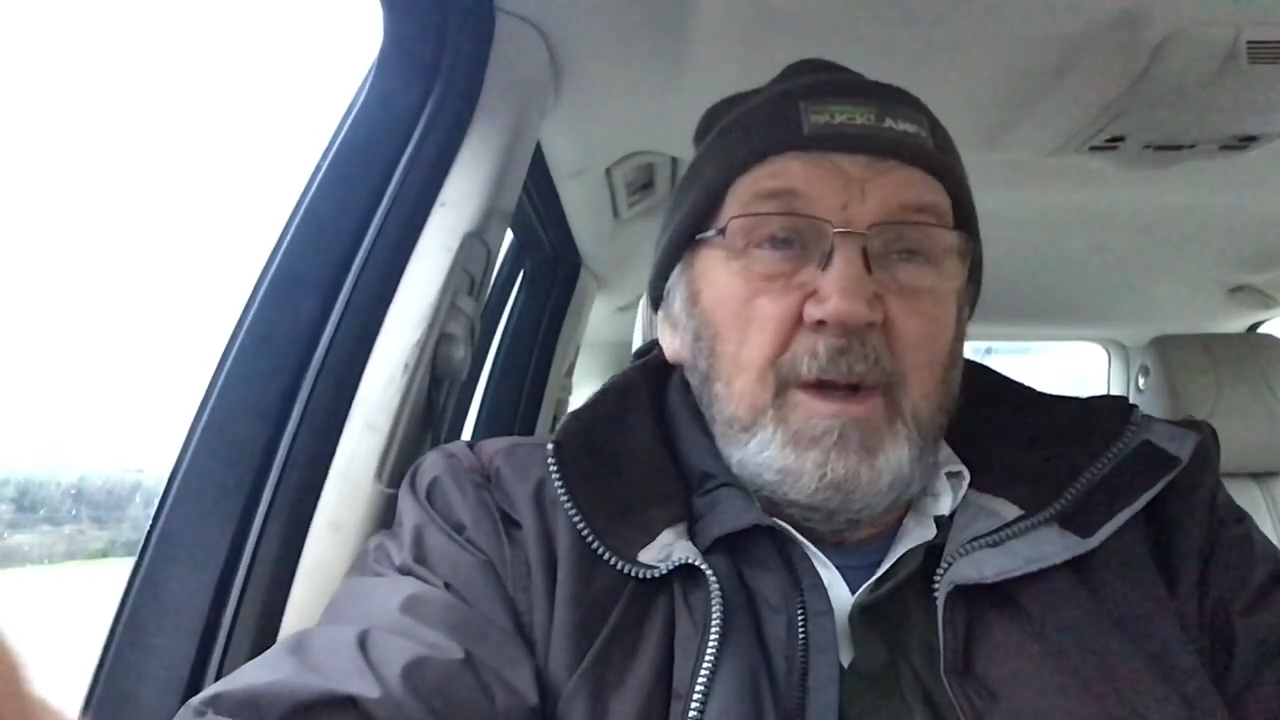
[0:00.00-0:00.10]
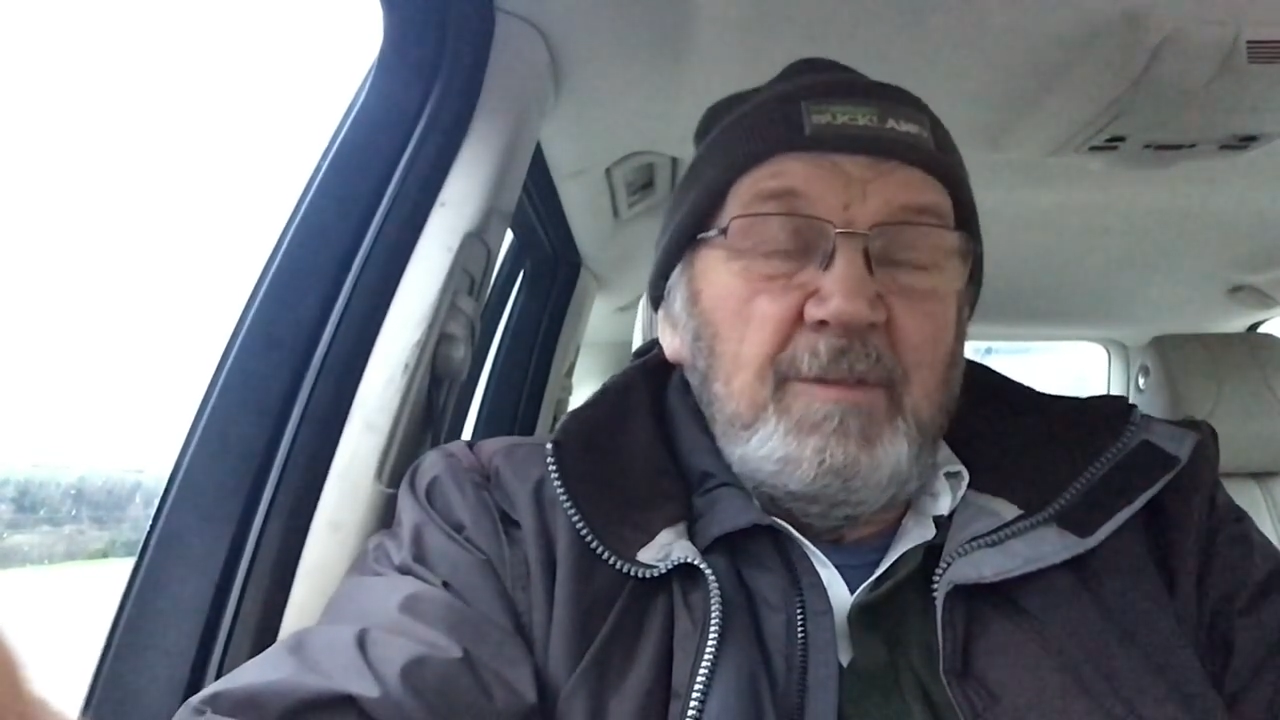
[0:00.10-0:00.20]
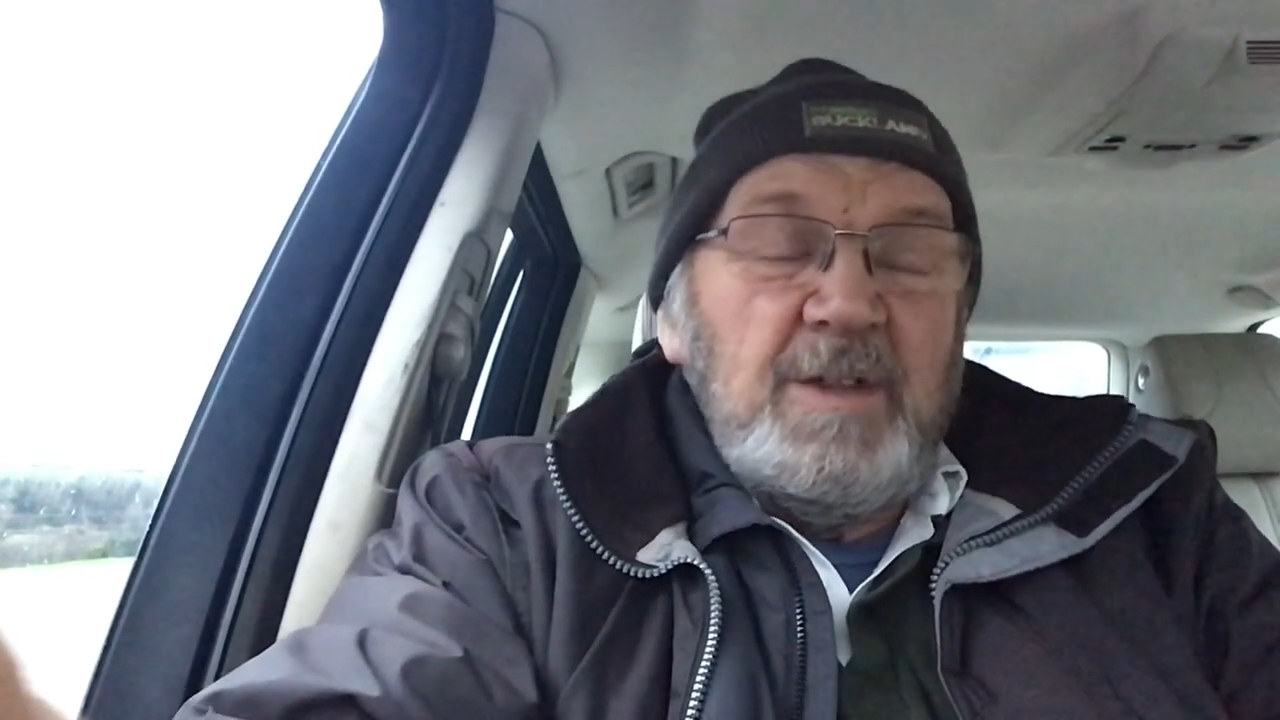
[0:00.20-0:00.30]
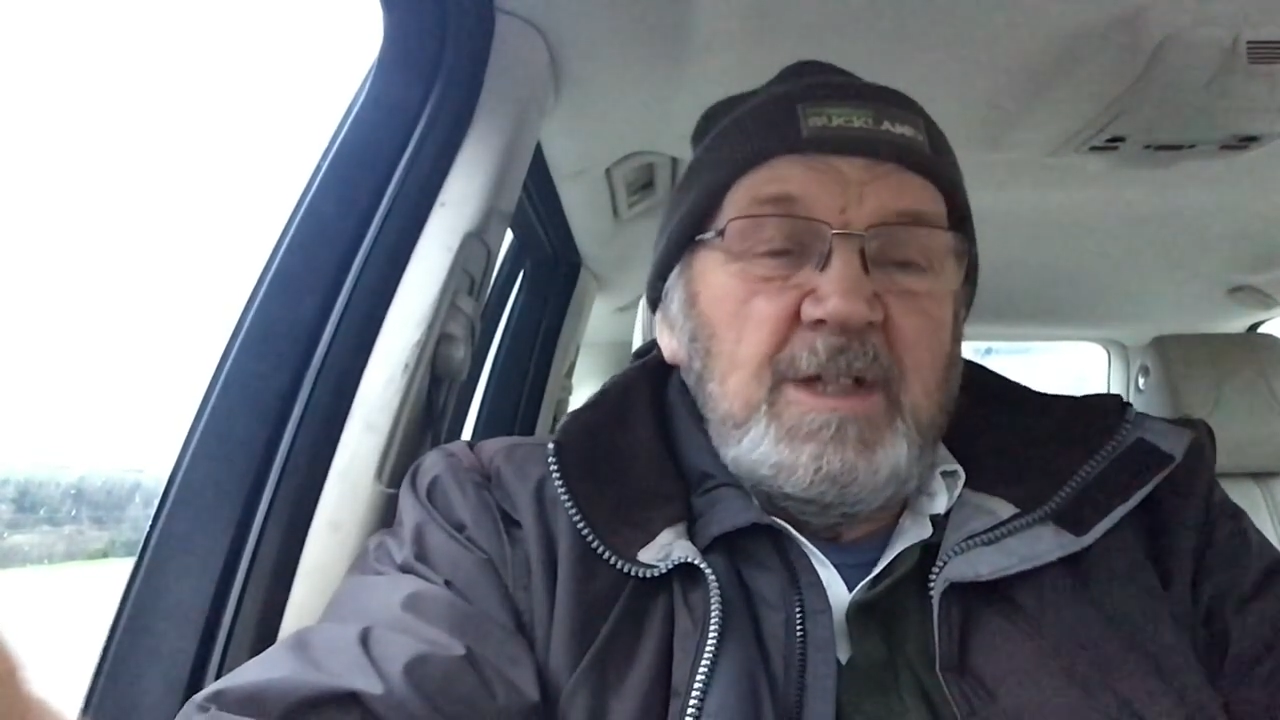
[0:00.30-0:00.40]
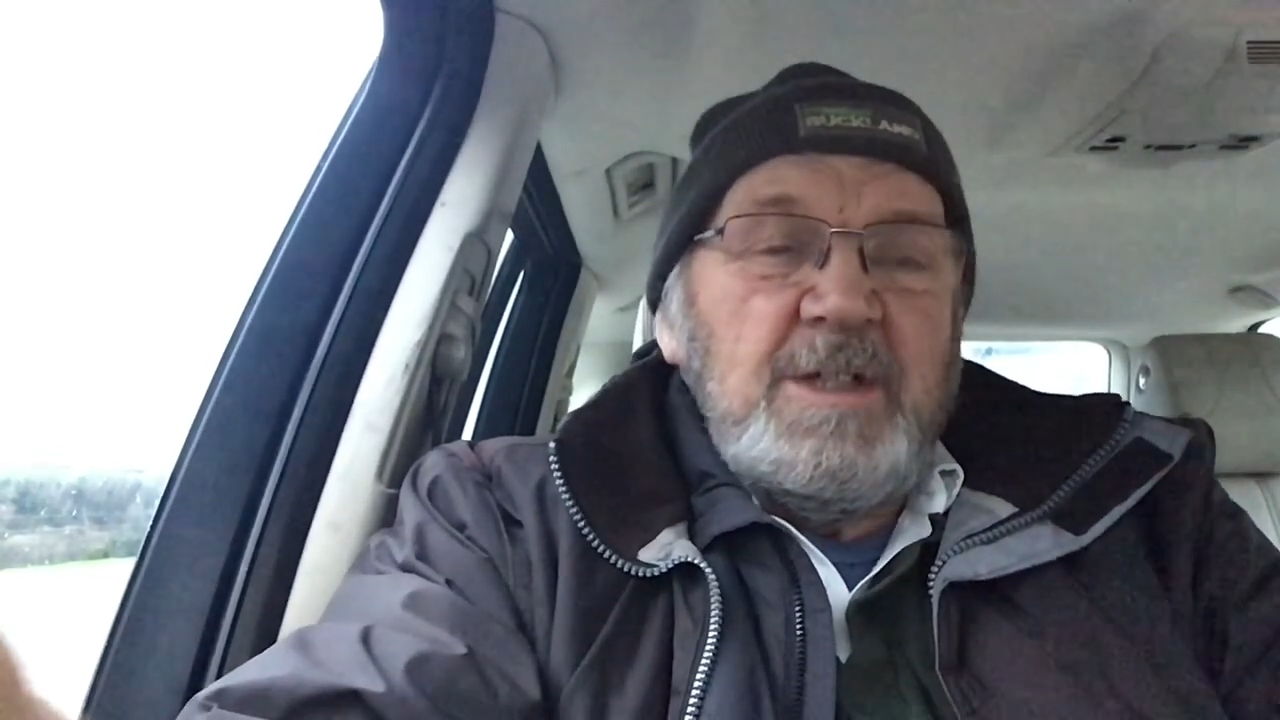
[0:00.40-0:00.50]

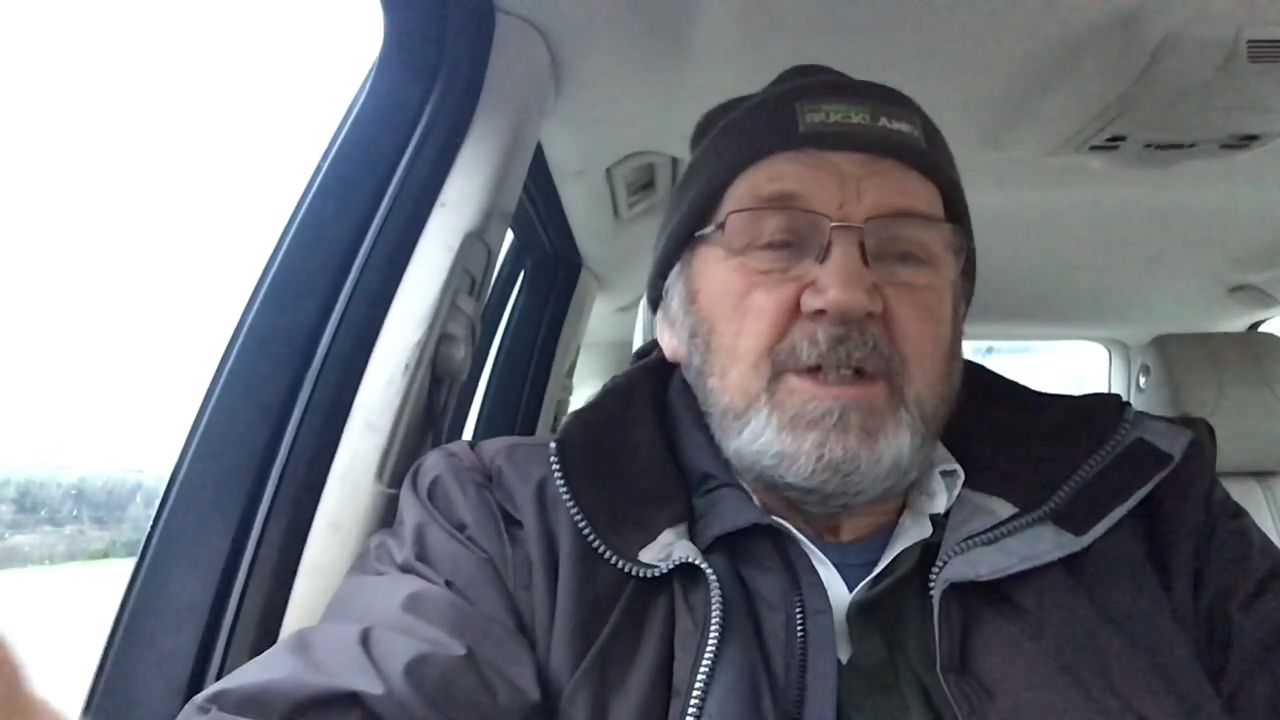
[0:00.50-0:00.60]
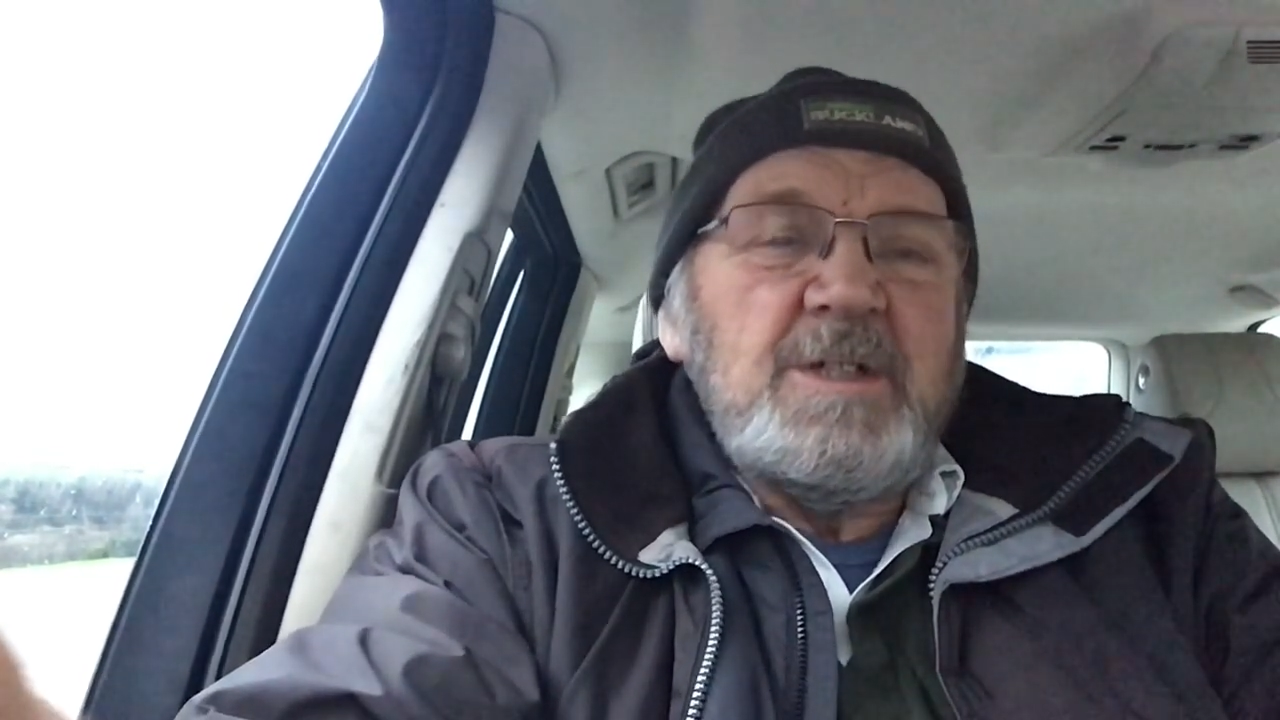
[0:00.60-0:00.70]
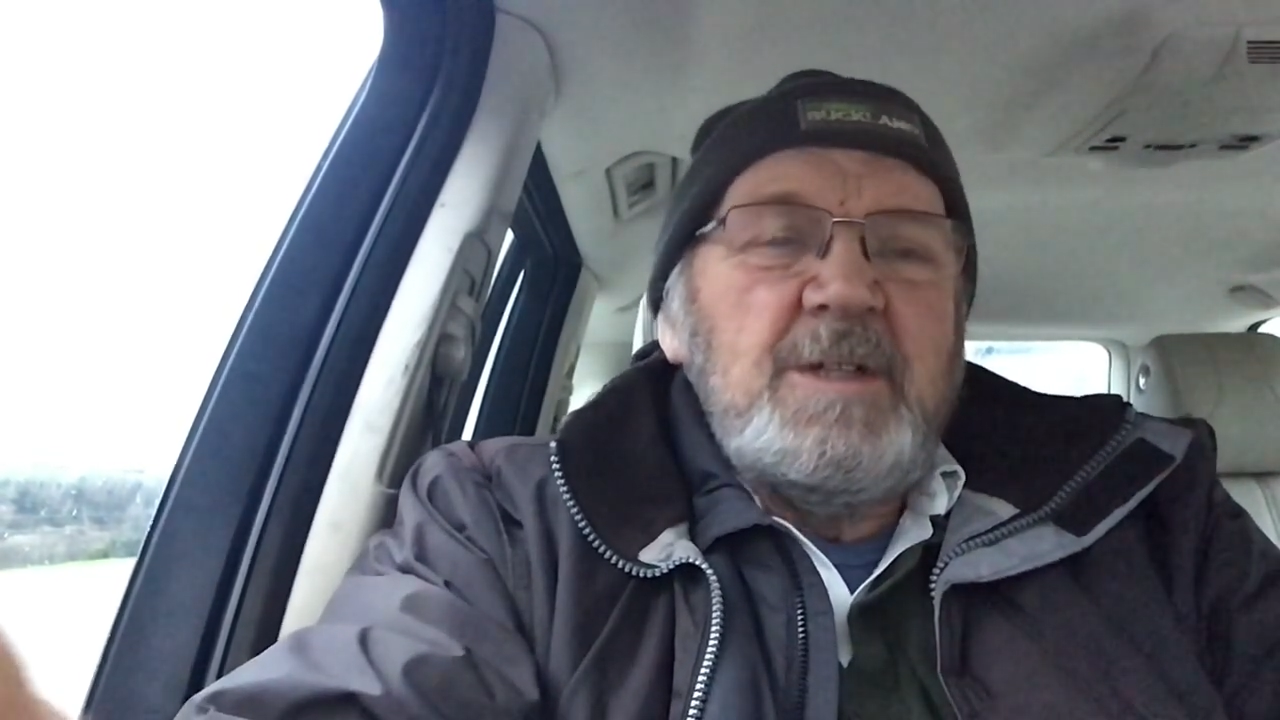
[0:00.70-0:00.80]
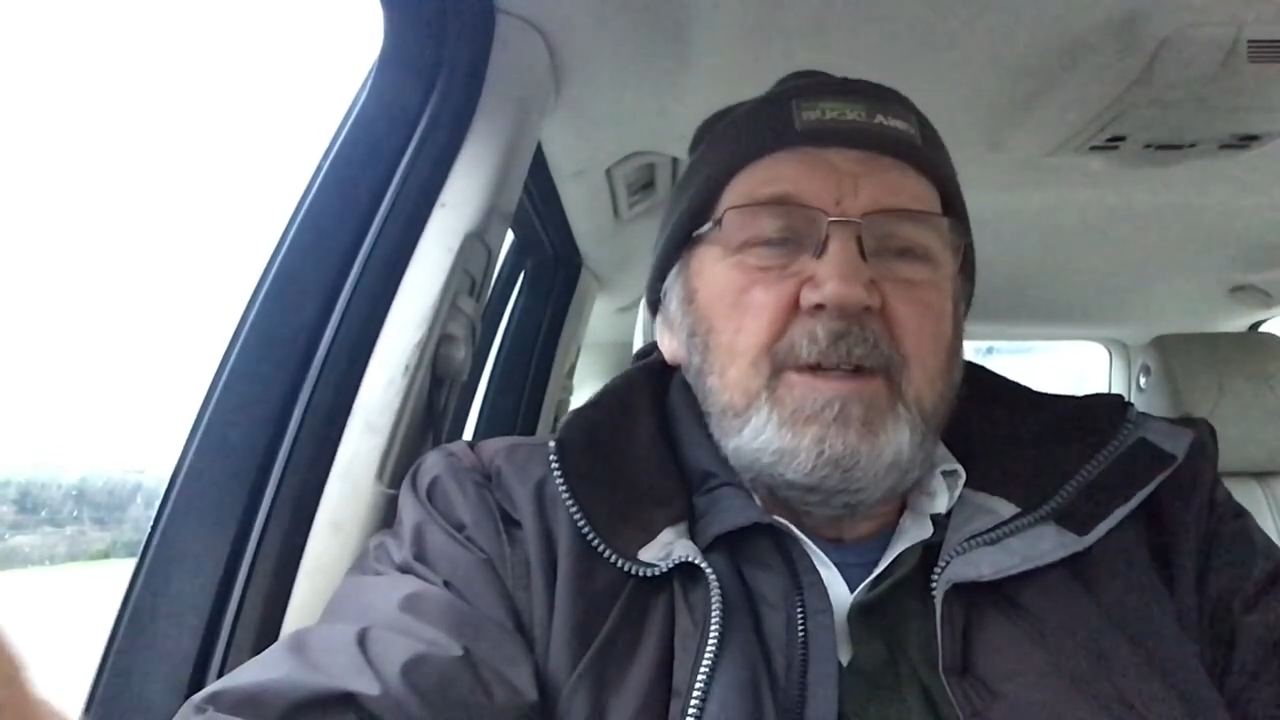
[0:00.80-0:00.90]
having these